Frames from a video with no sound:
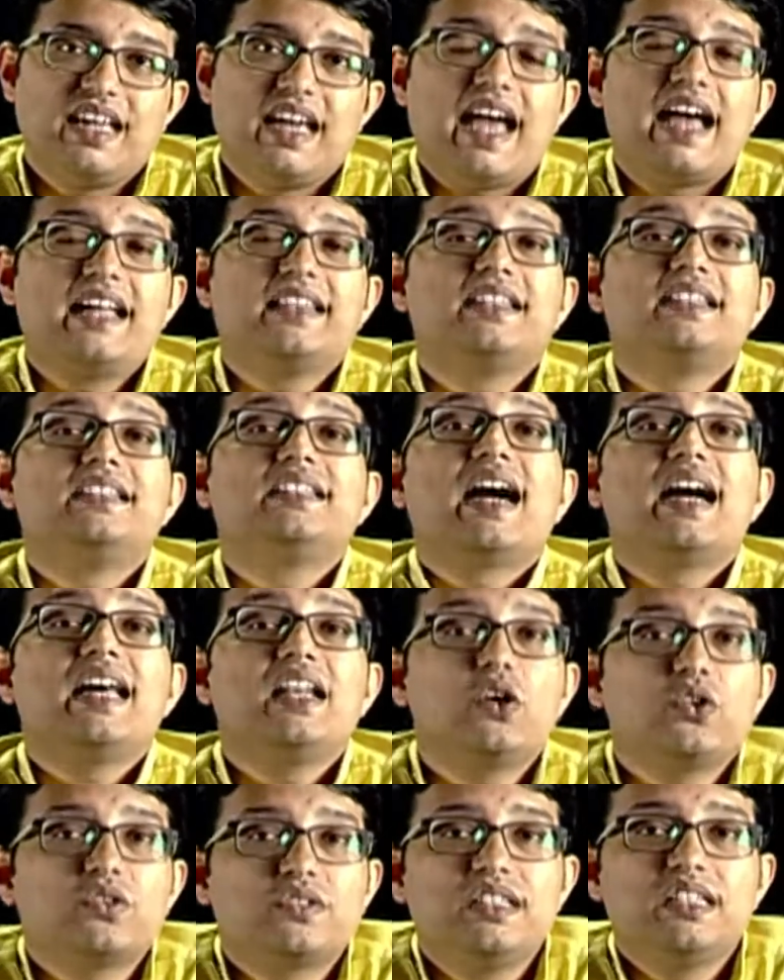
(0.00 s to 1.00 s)
and the
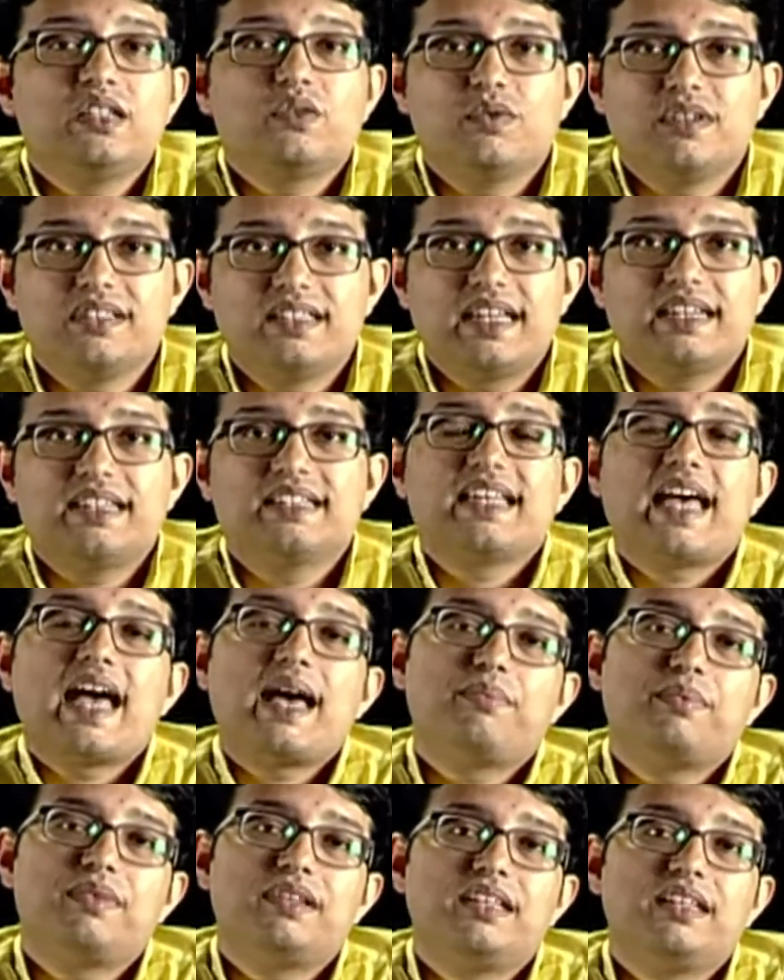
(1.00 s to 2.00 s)
dialogue sequence that is
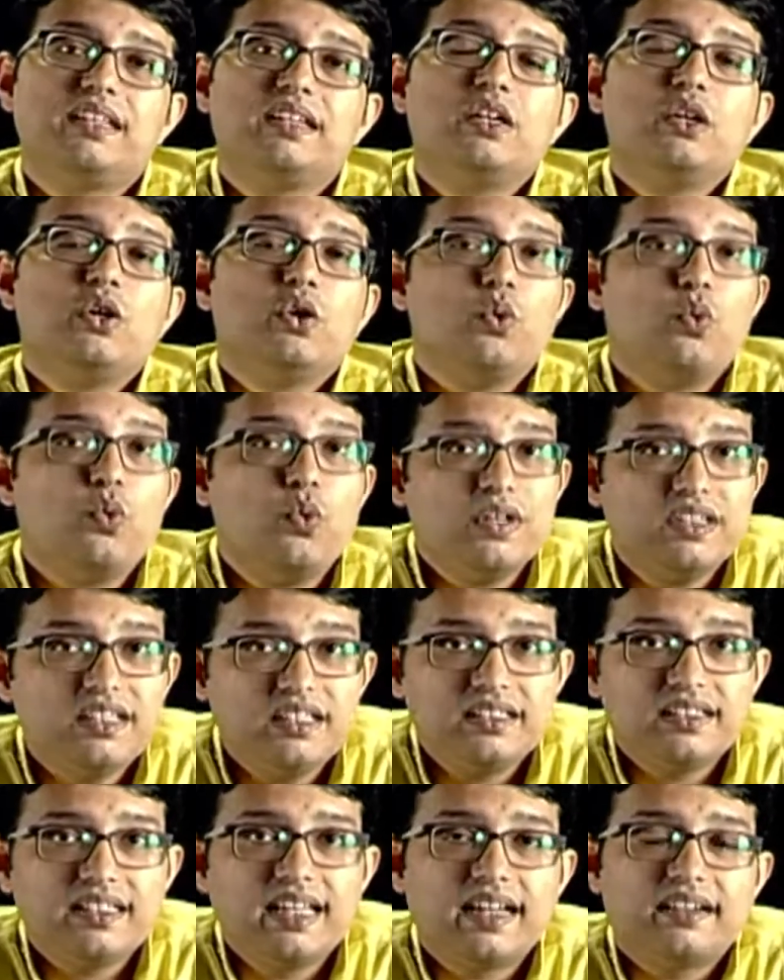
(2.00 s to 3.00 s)
happening
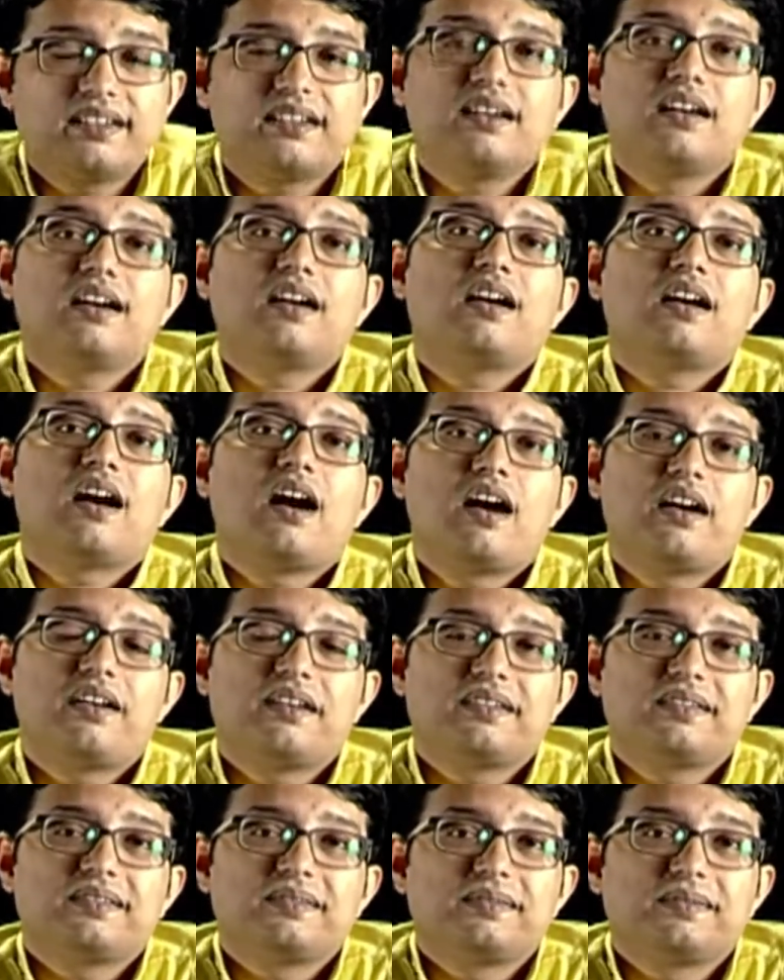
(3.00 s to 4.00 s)
within that car.
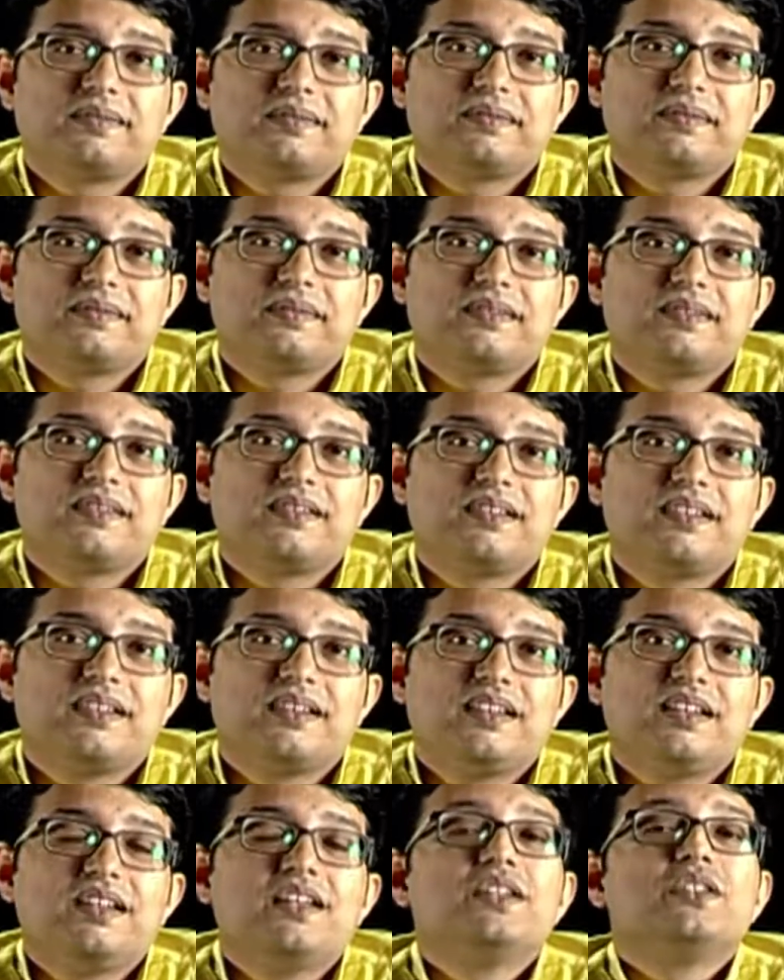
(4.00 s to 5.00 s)

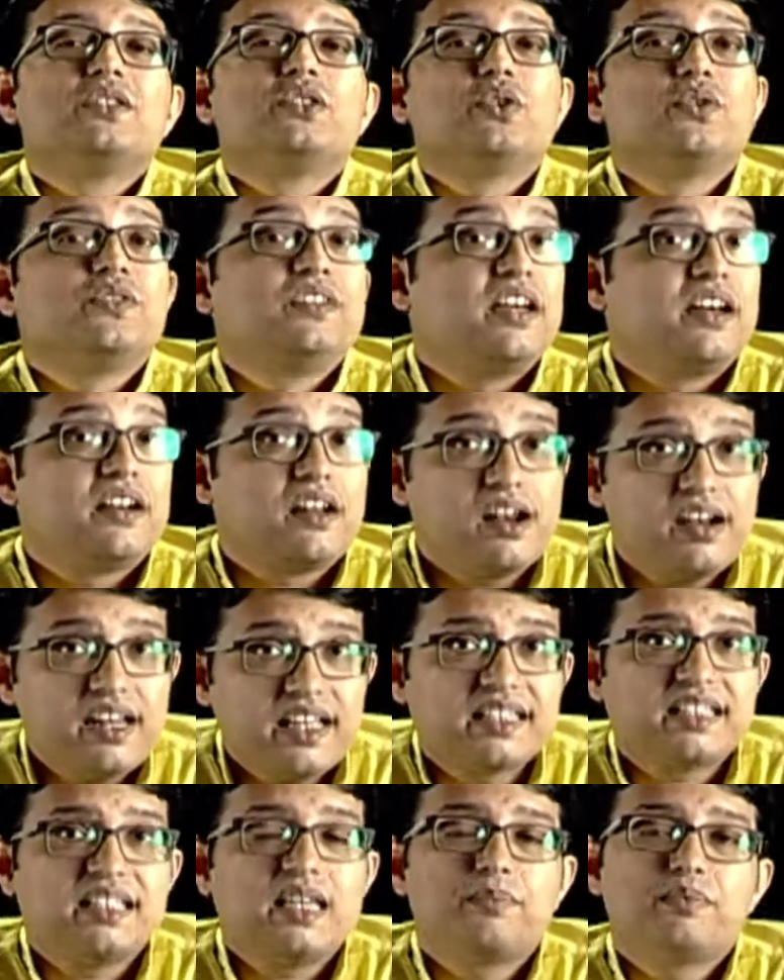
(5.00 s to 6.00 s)
So there are
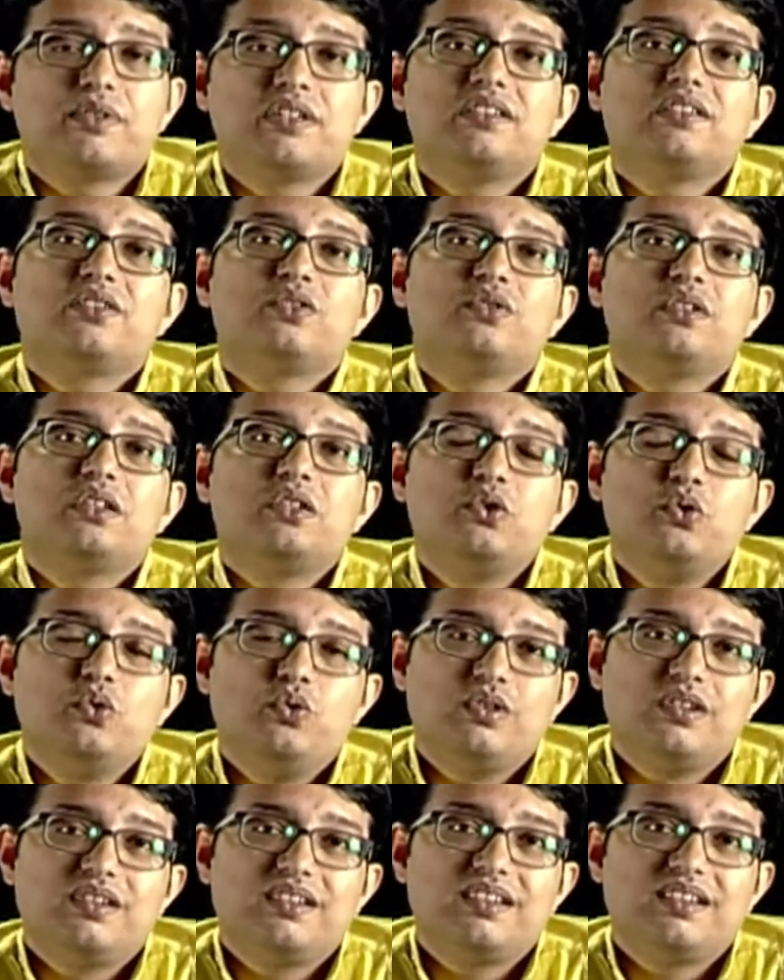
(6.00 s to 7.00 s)
exceptions to the
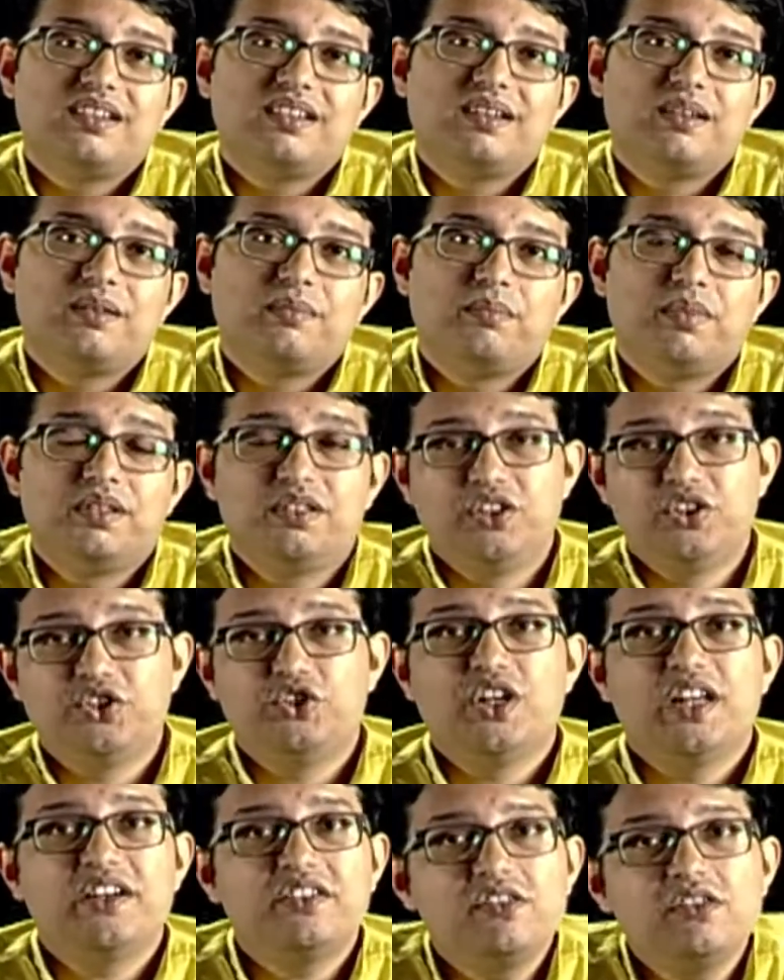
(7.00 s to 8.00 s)
rule, but the
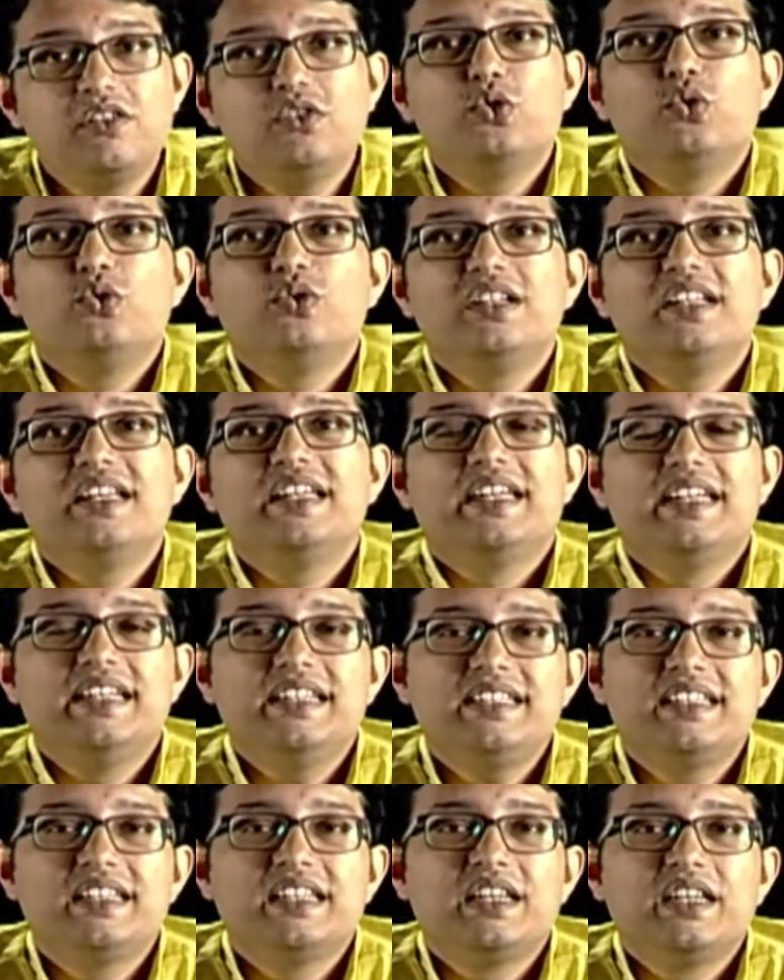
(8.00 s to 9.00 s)
general rule
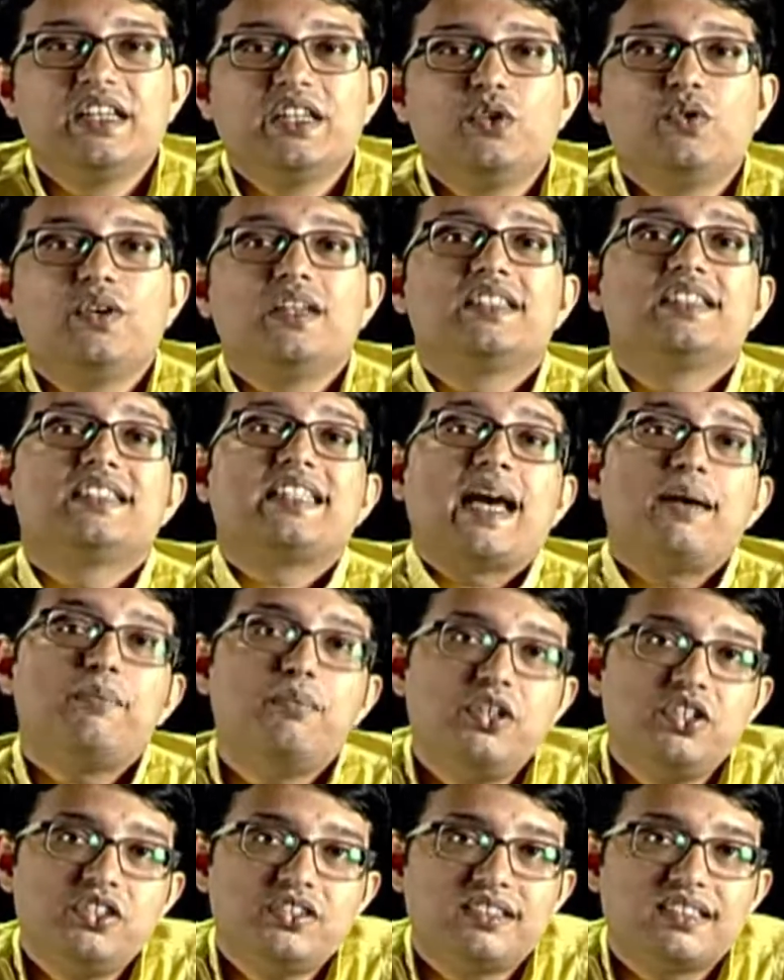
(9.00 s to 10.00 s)
is you
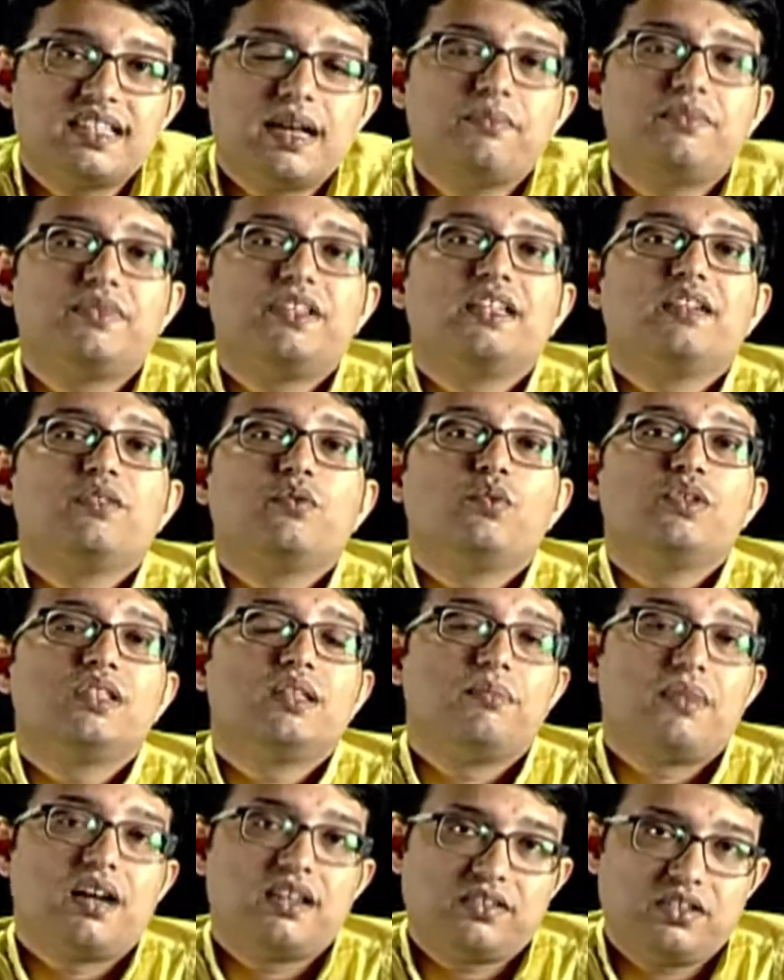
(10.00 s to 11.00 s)
establish something with a
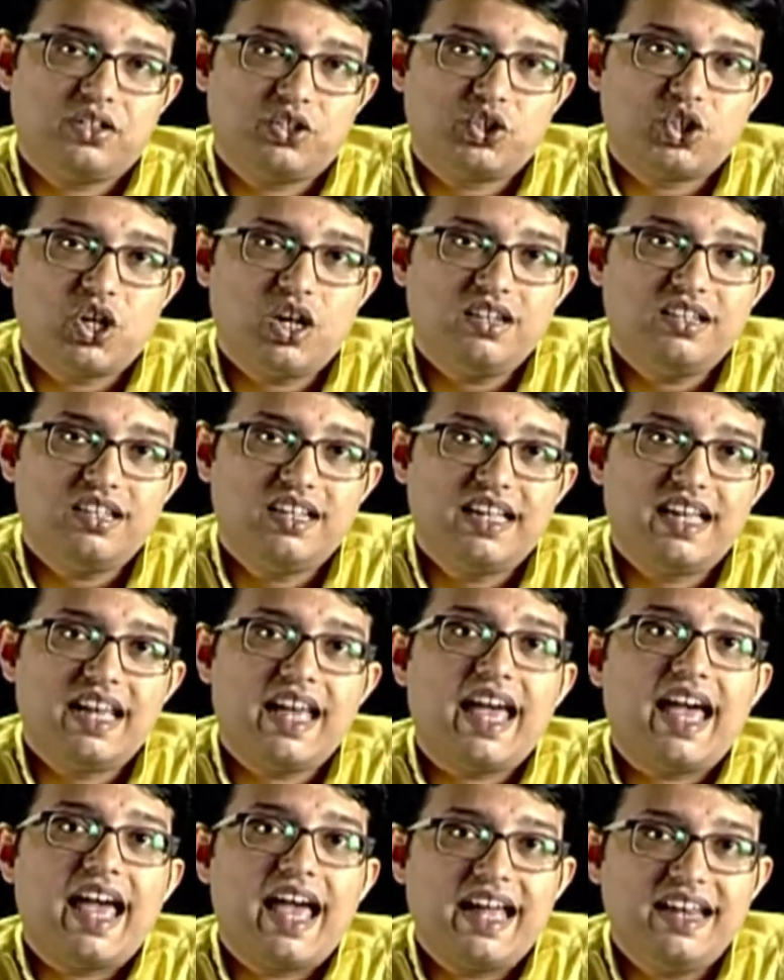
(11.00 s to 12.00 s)
master shot
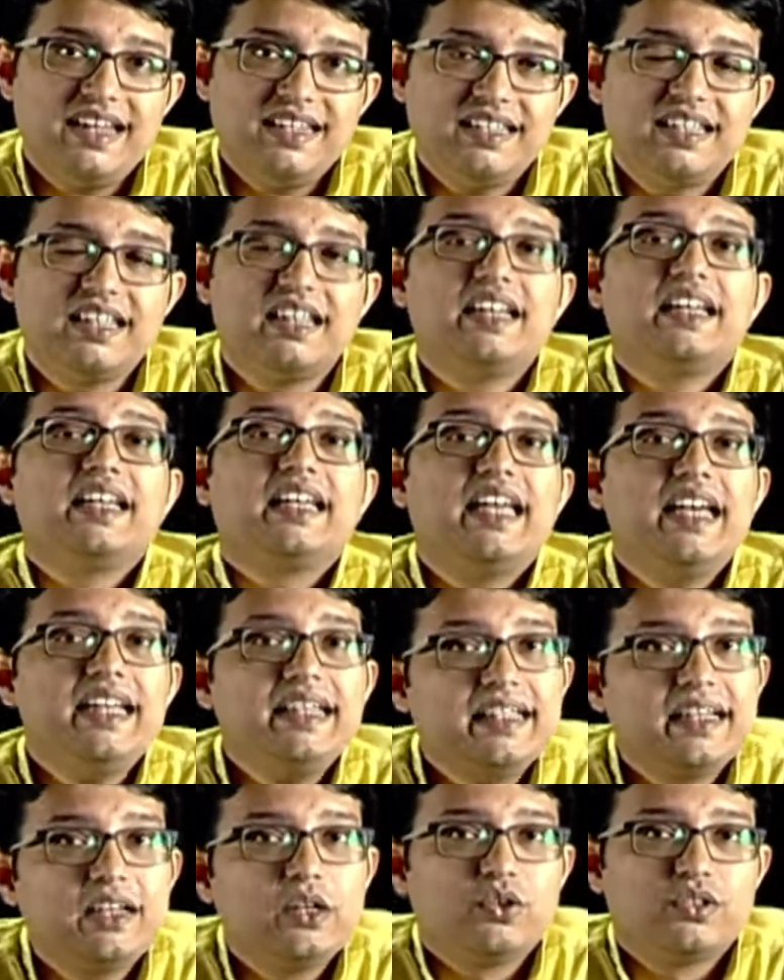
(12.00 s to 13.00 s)
and
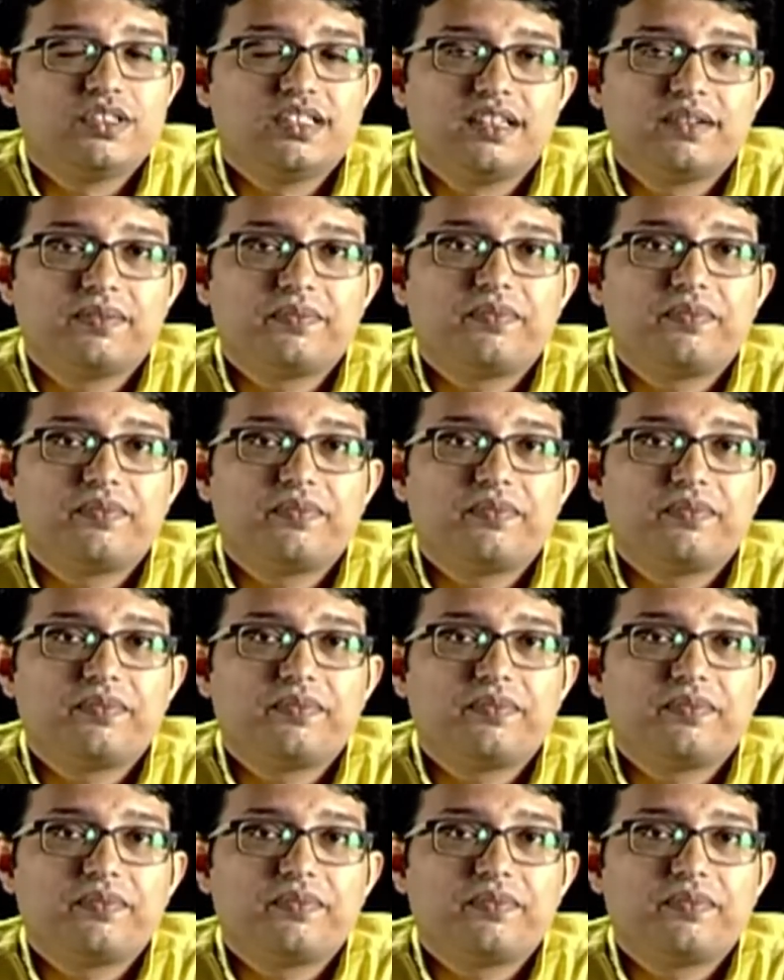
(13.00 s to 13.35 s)
get closer.